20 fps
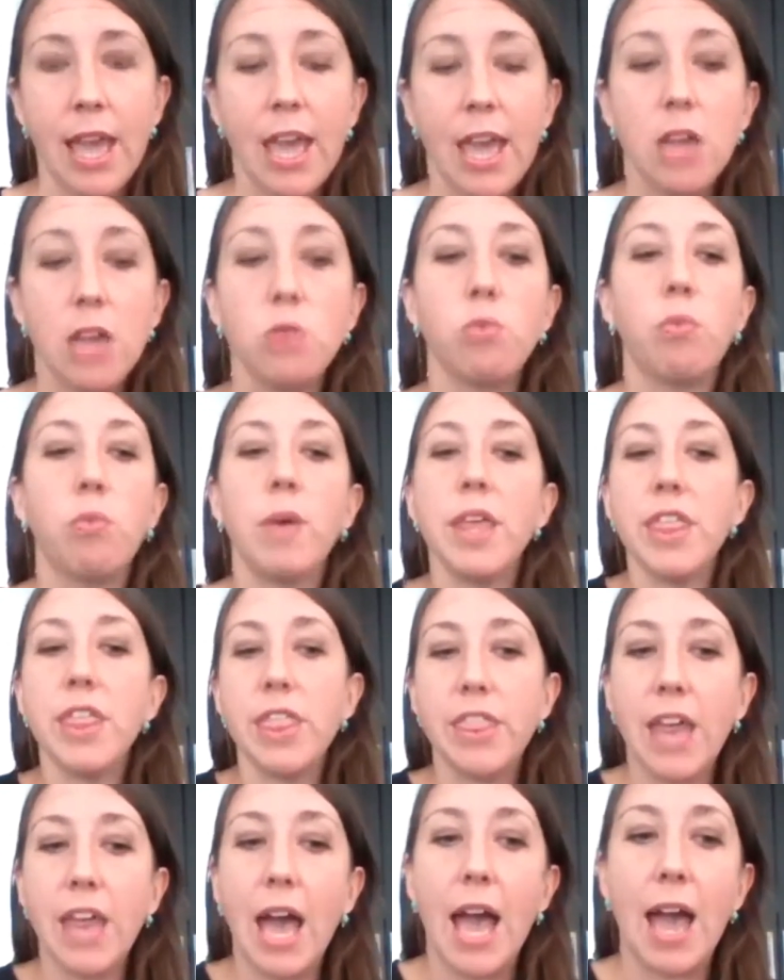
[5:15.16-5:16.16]
And with
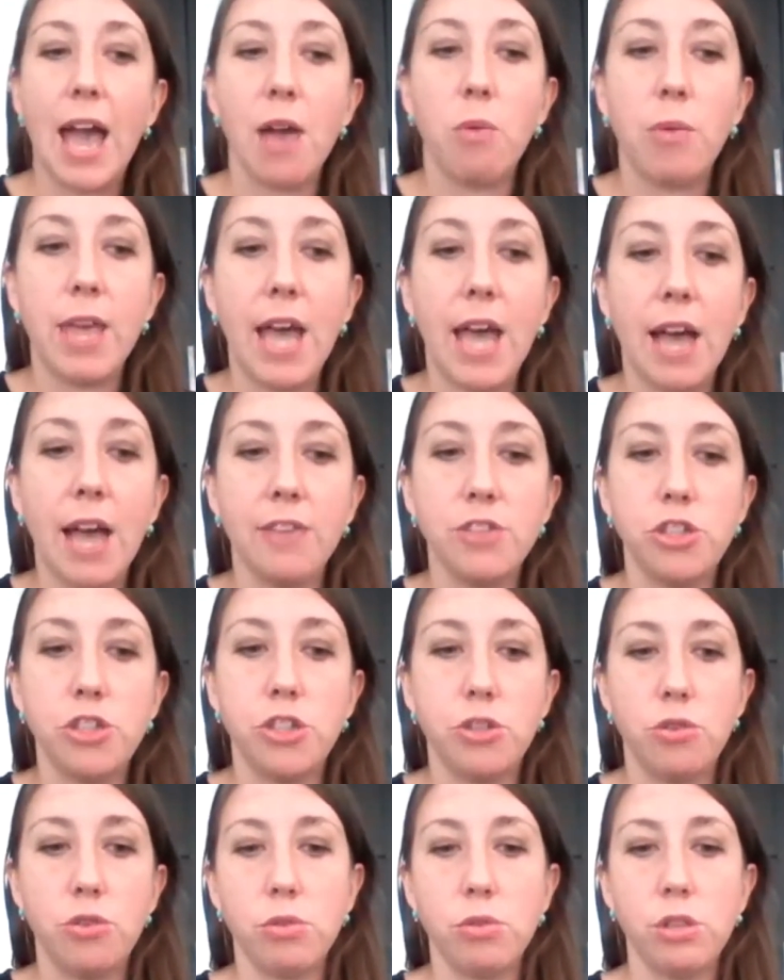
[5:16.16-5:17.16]
that, we have
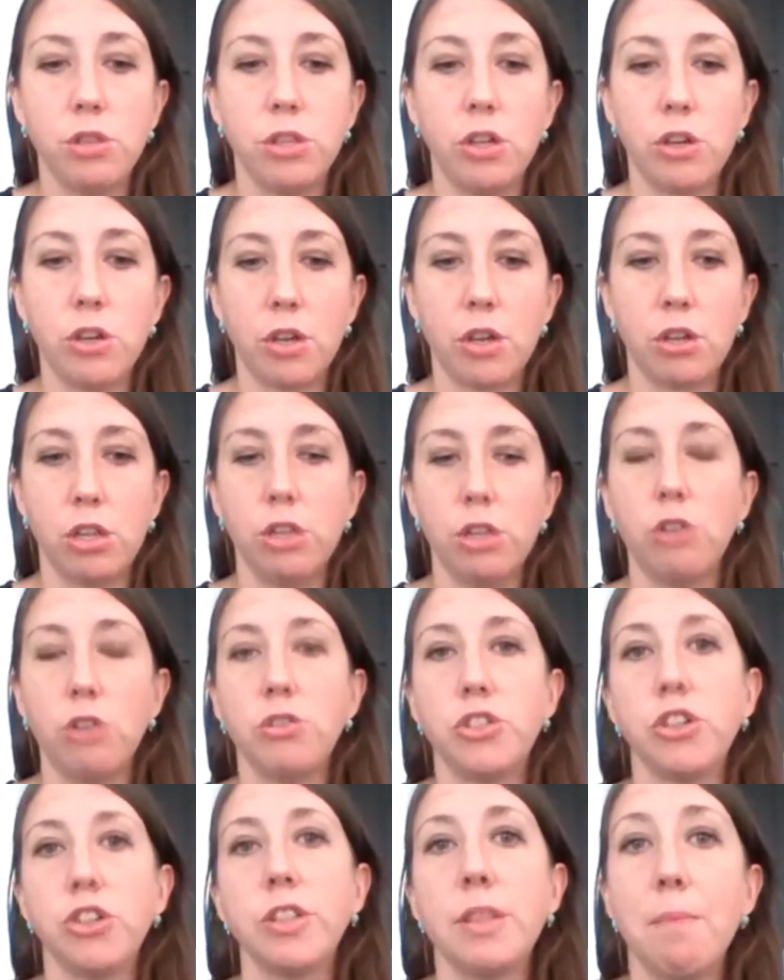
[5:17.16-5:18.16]
to look
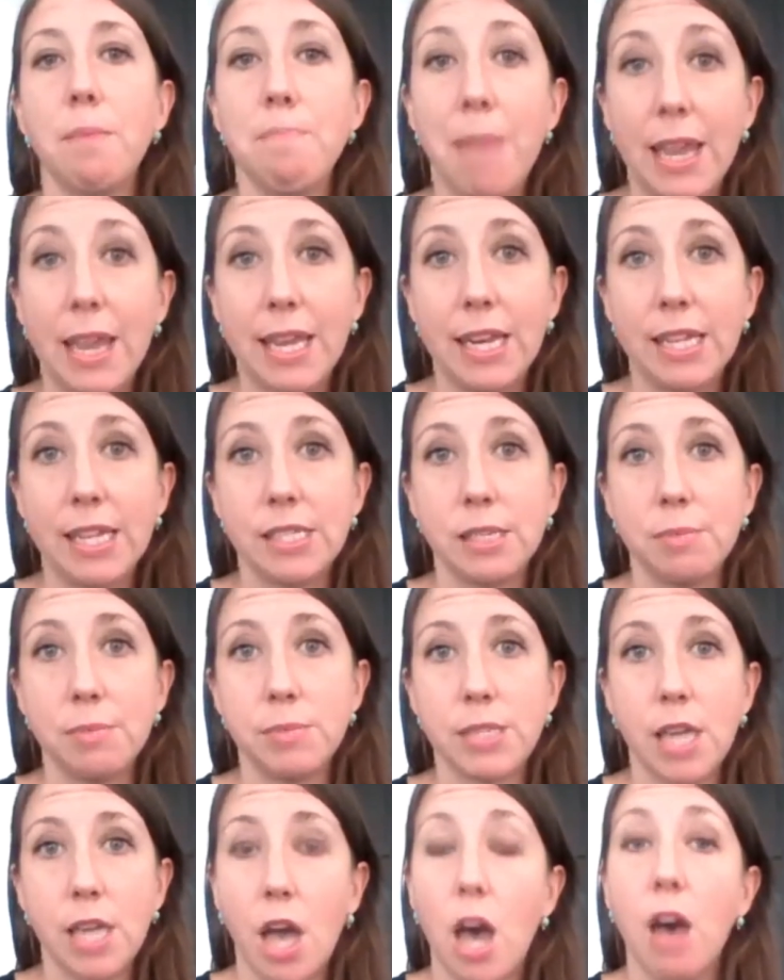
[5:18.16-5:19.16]
closer at the
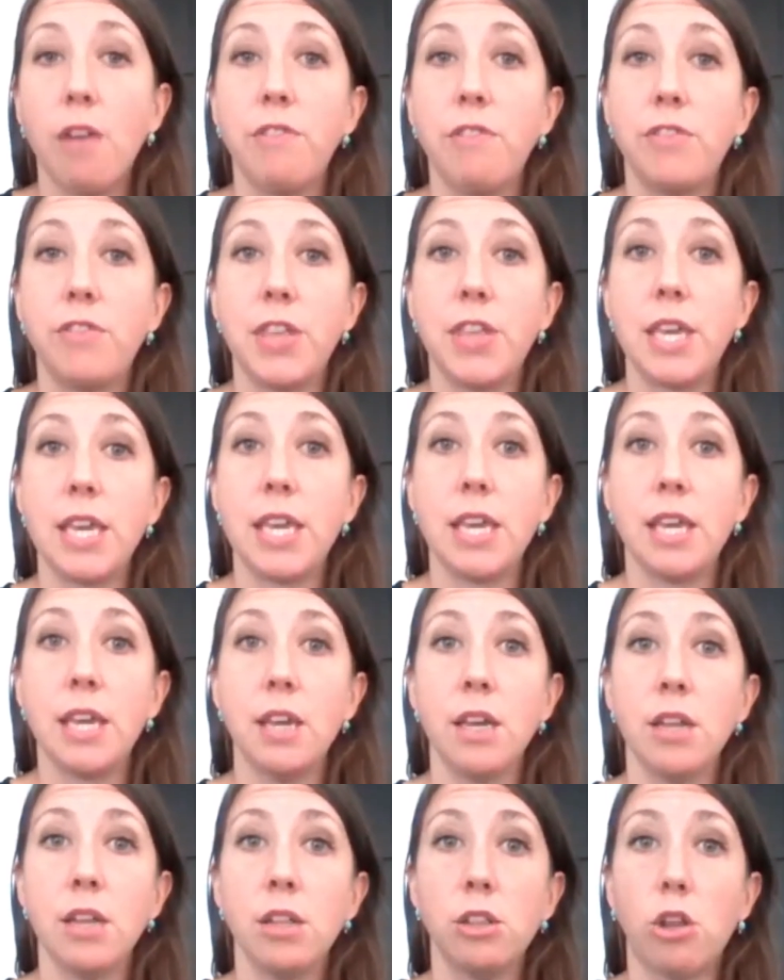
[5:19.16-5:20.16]
mechanisms of the
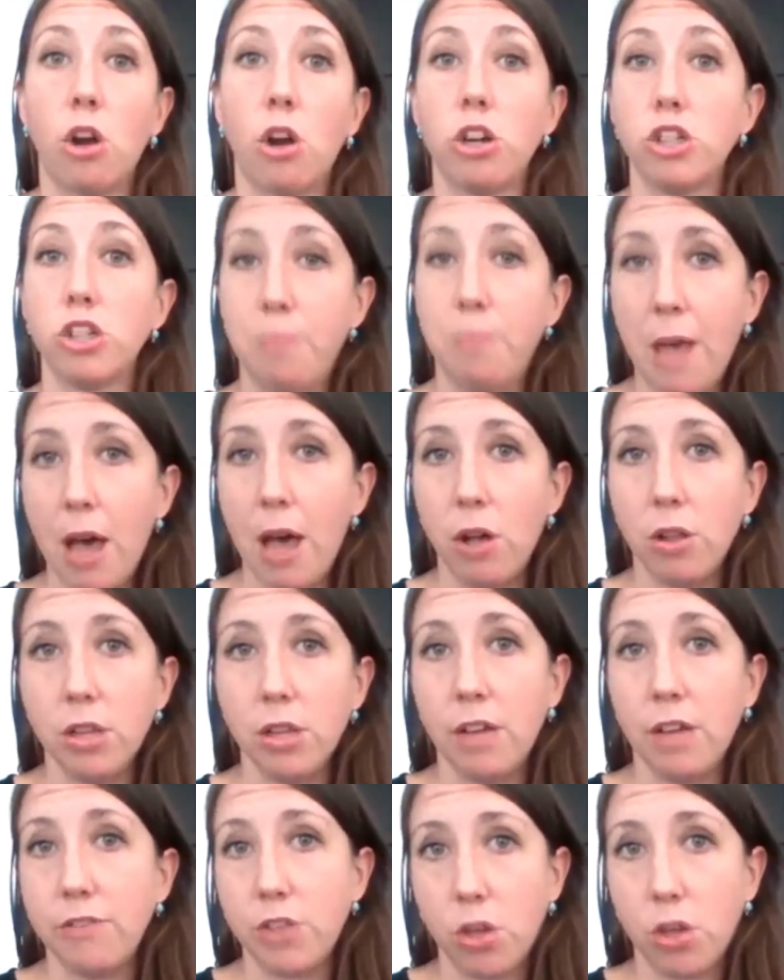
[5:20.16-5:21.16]
large bowel,
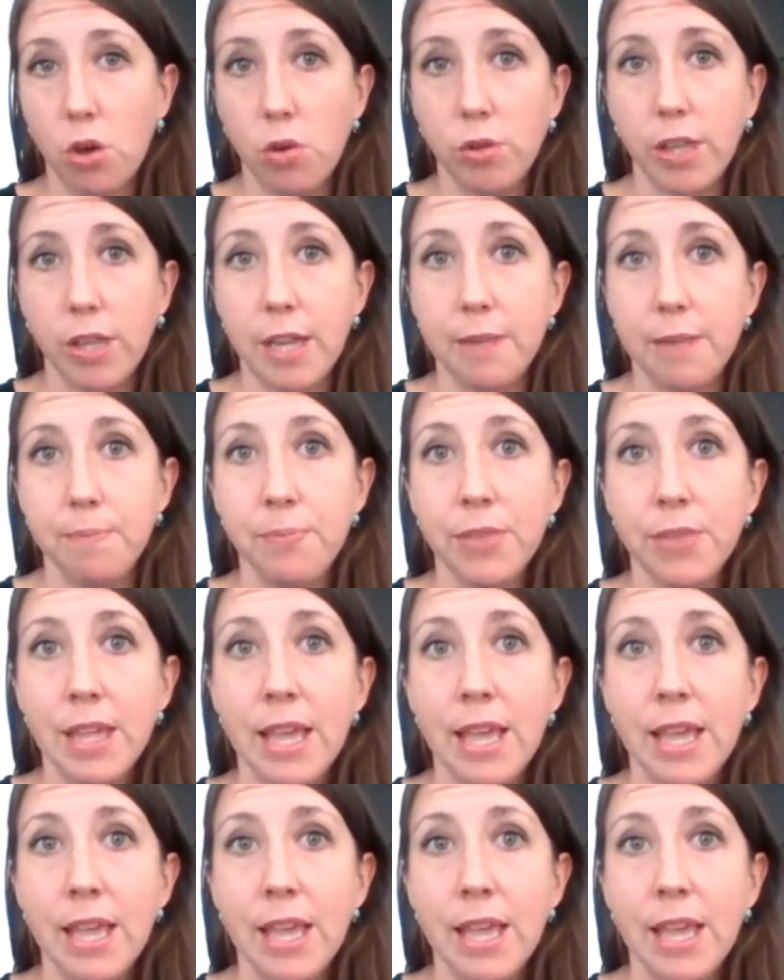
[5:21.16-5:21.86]
of the colon,